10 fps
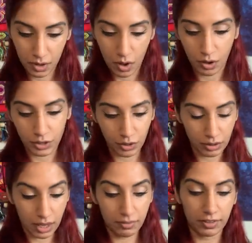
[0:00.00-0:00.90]
on your
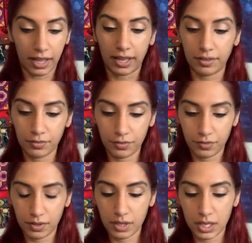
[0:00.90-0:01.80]
love life,
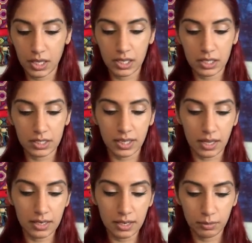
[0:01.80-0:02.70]

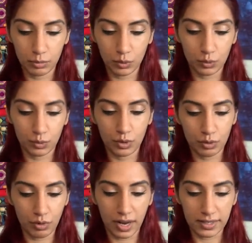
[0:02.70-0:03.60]
Sun, Moon,
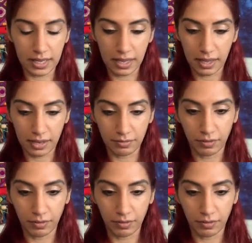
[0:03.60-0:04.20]
Rising, and